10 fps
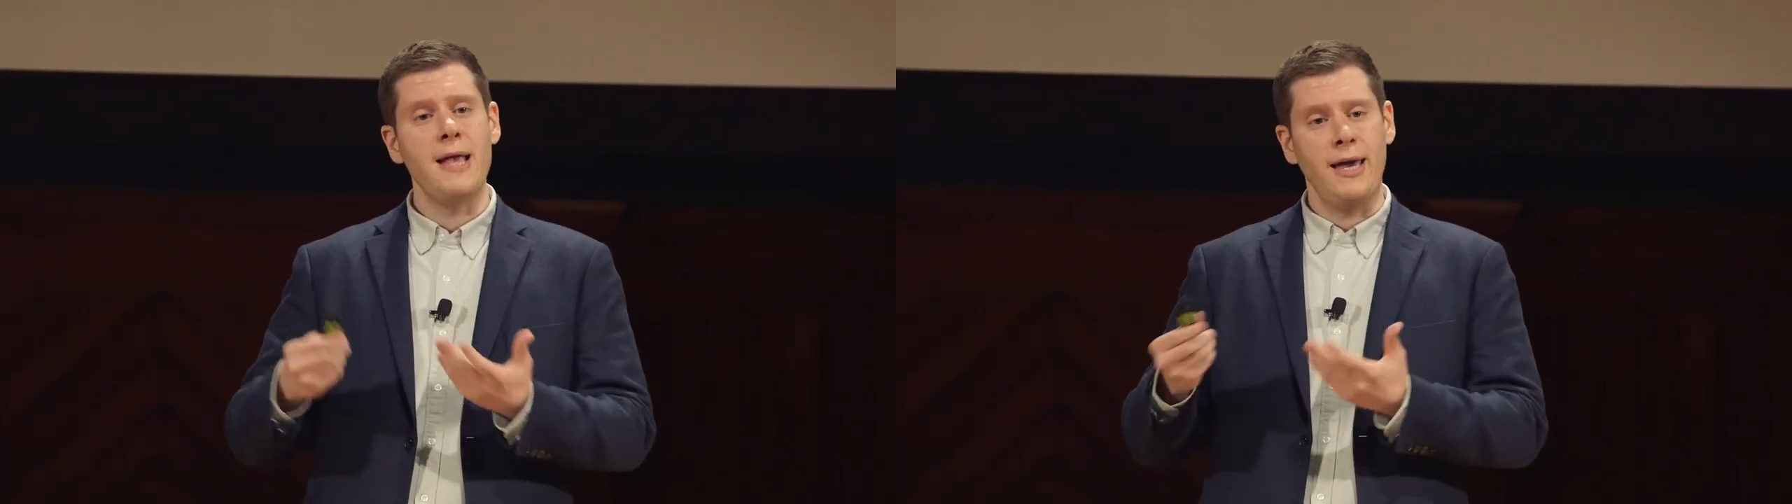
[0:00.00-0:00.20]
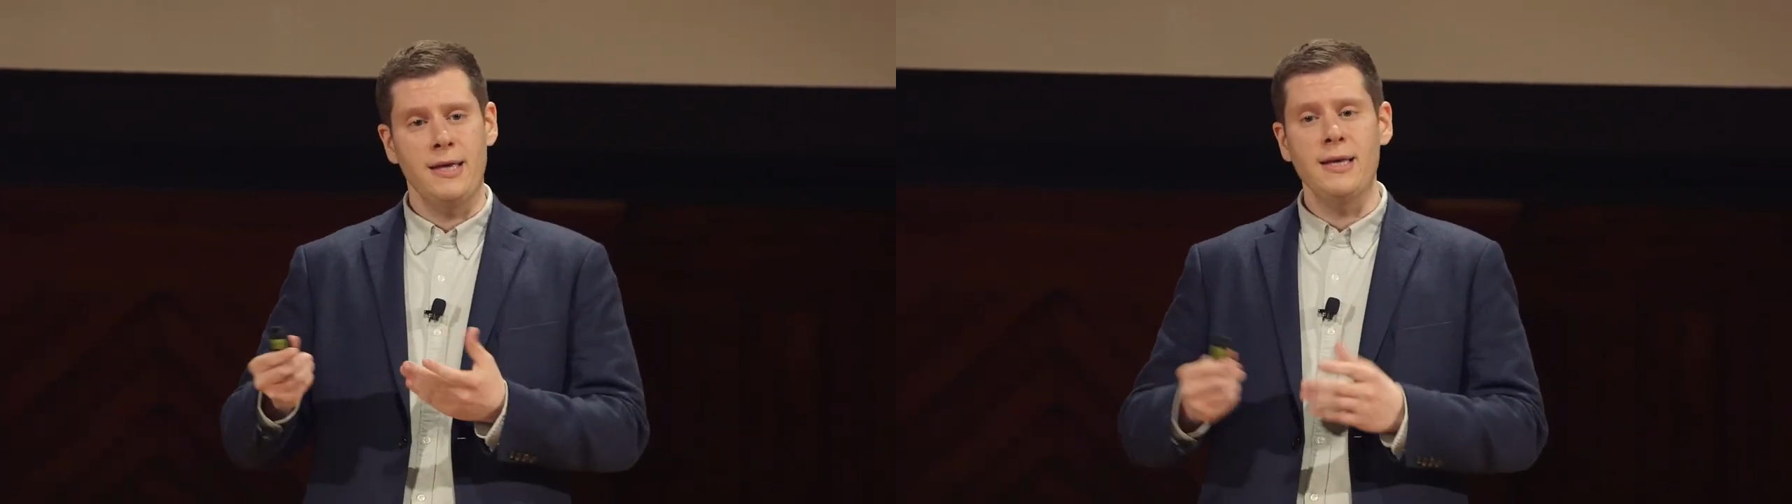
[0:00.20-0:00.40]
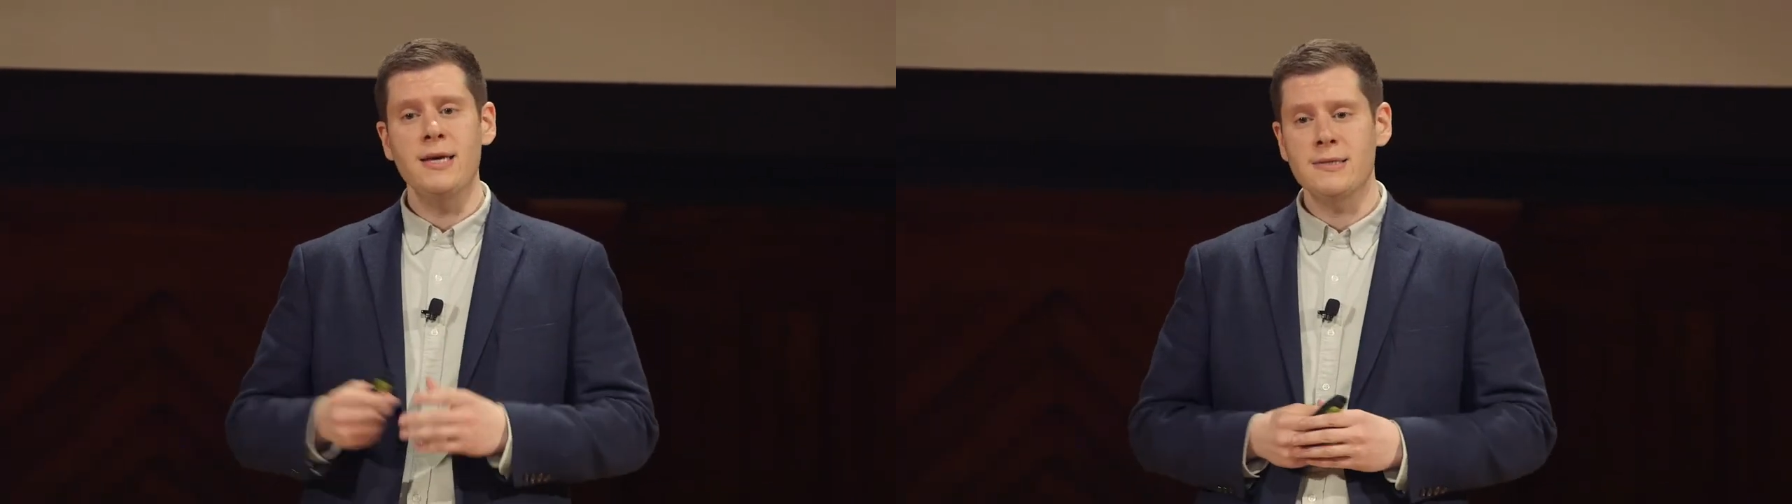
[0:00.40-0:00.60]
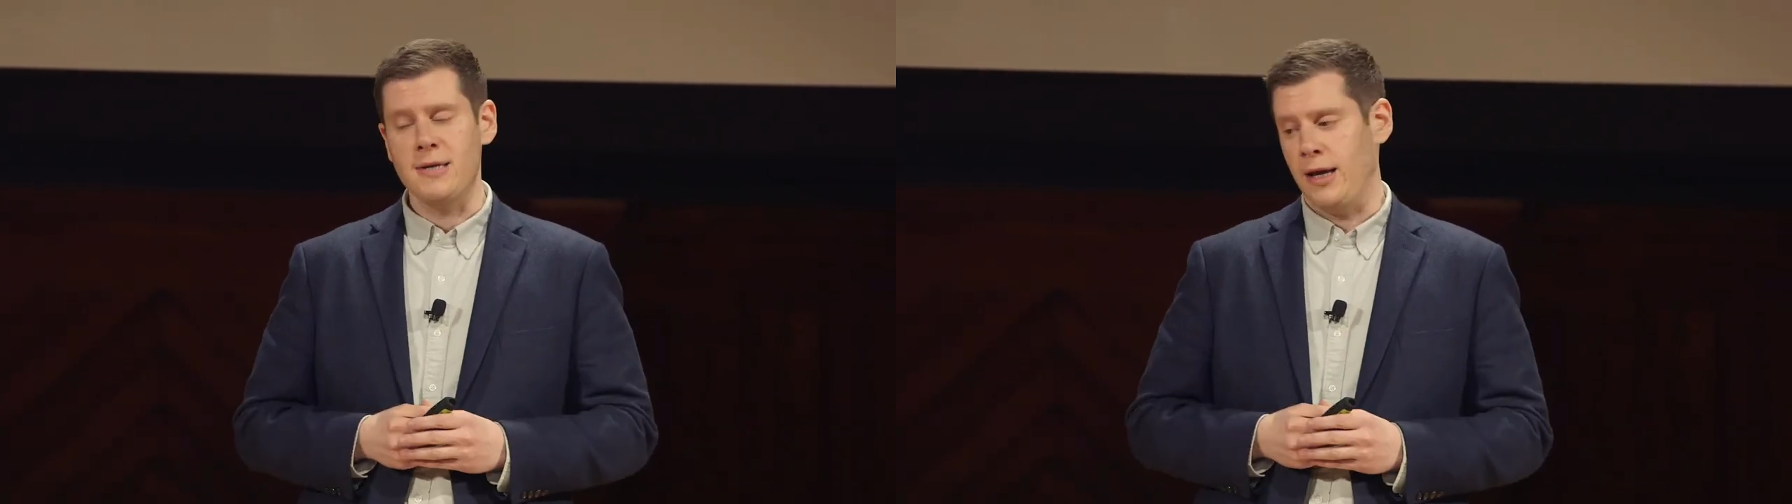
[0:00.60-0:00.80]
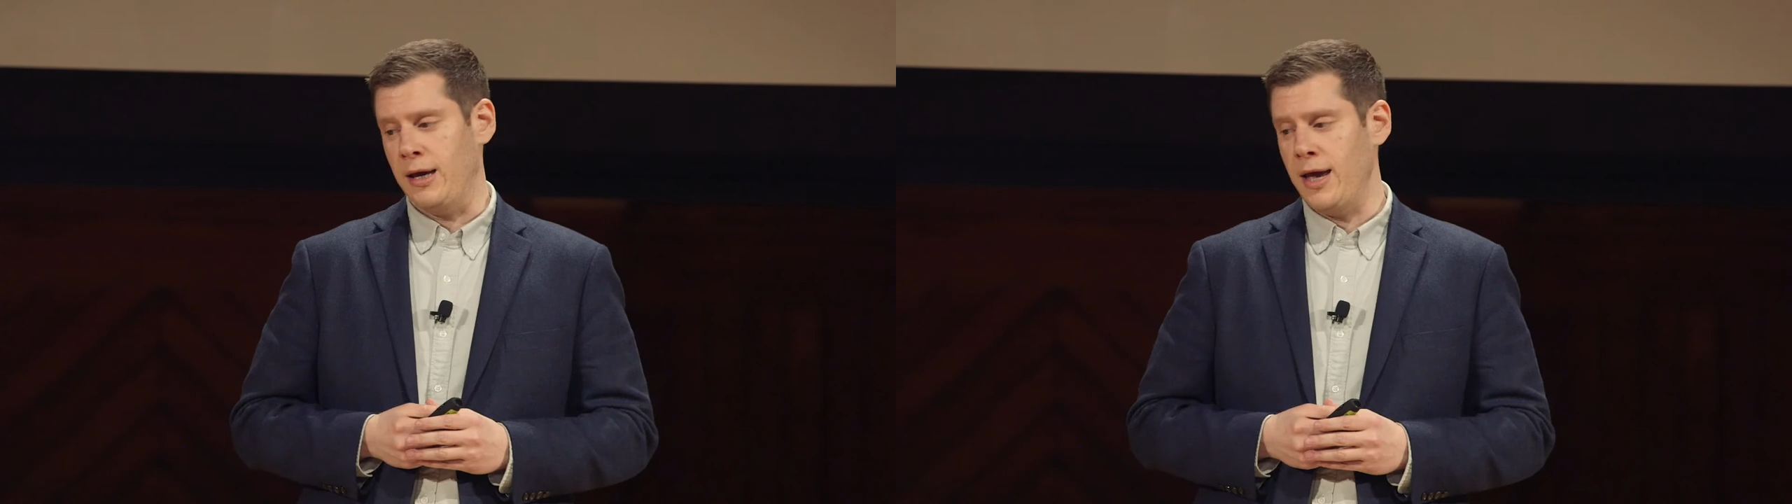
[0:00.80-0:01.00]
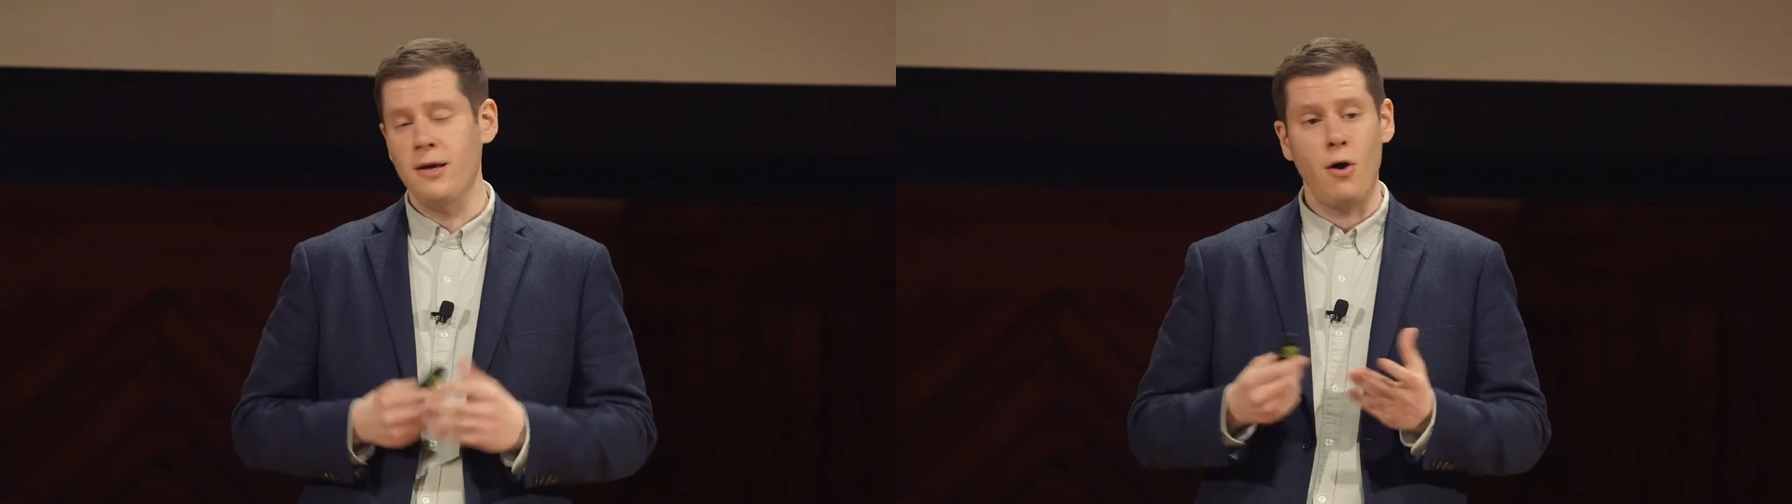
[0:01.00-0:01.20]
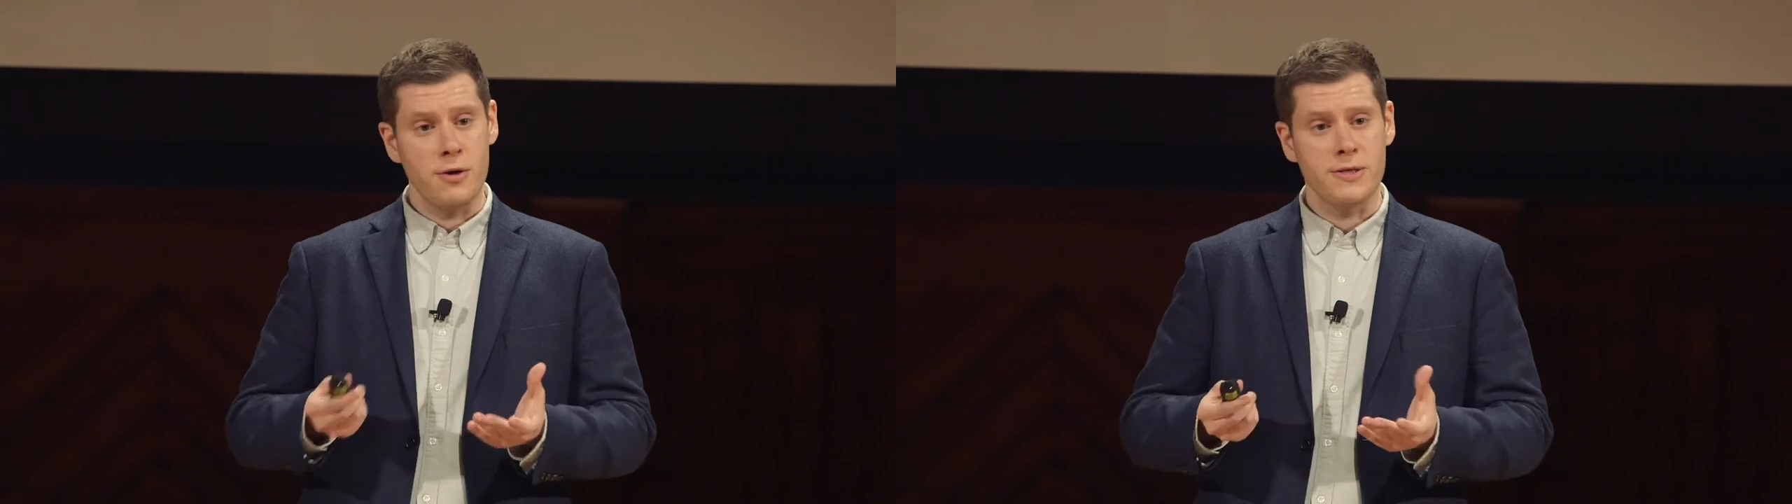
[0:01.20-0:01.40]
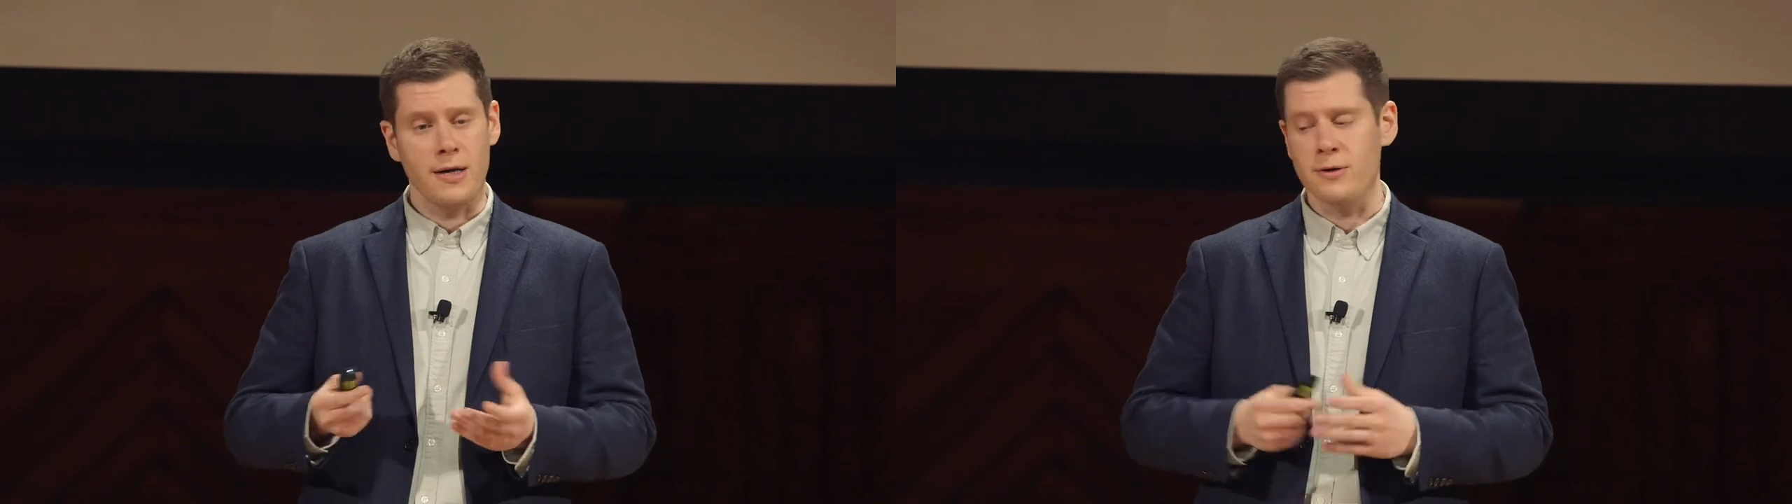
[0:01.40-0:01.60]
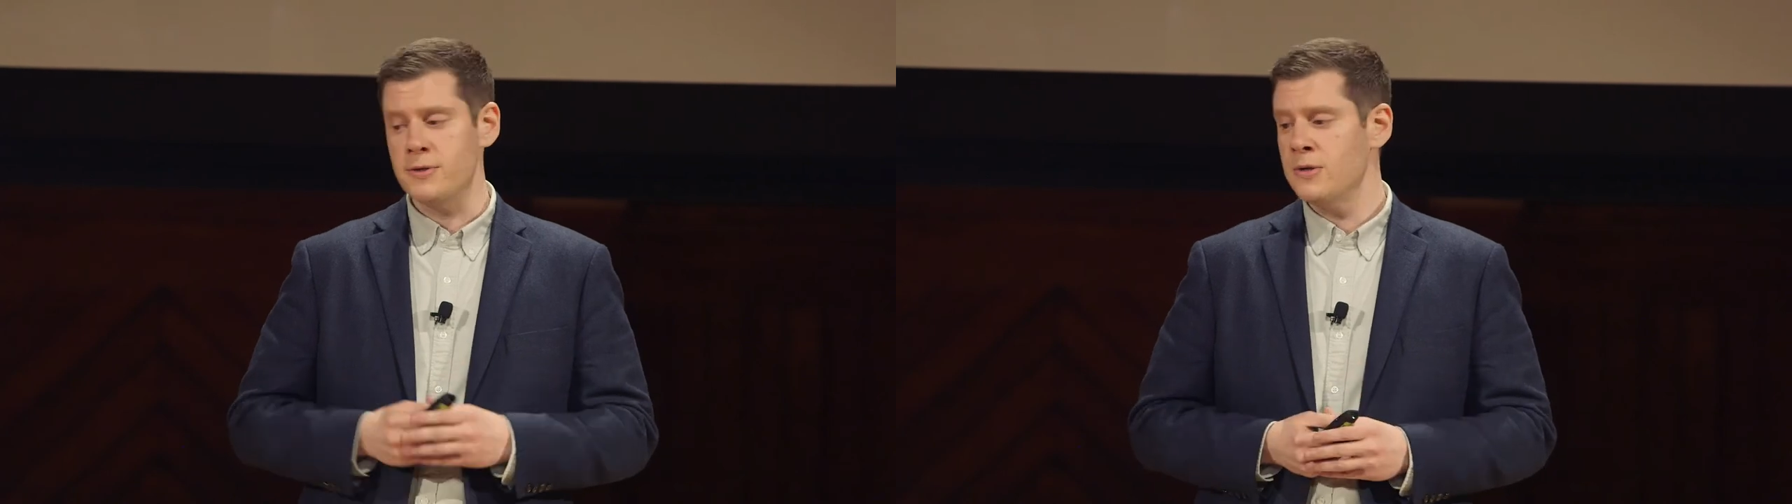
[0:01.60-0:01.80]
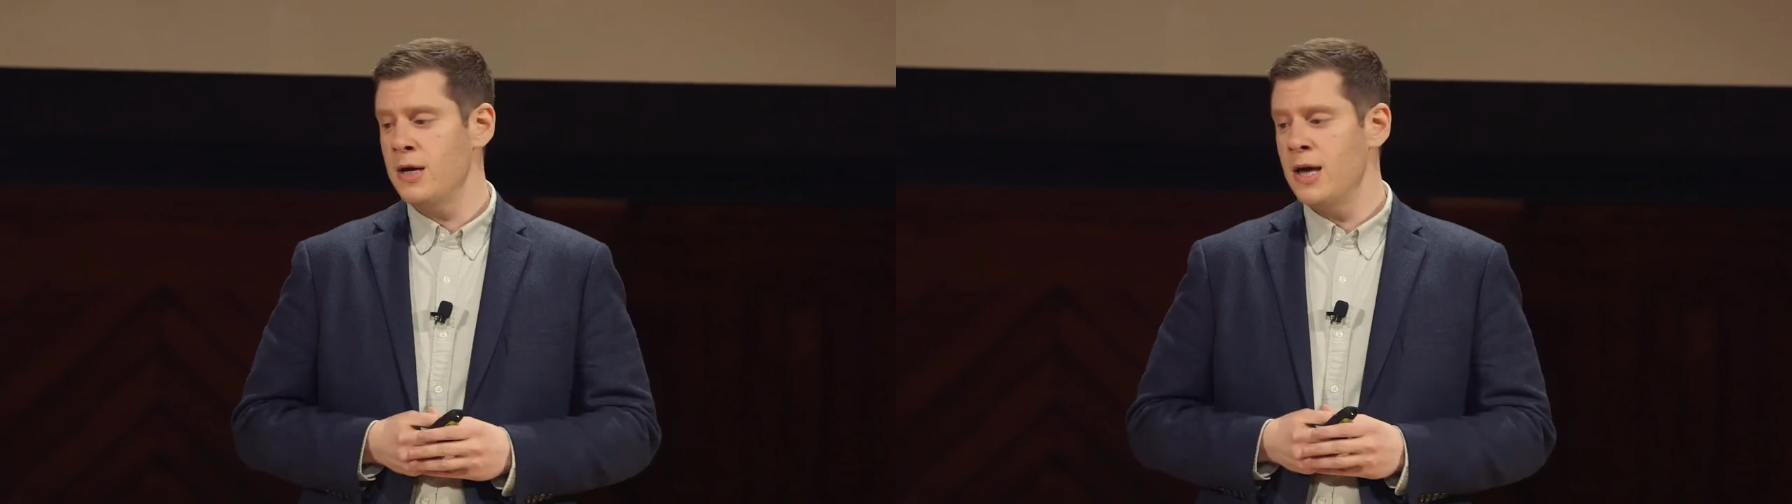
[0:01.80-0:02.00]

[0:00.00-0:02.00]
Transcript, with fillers: night in his city in call centers,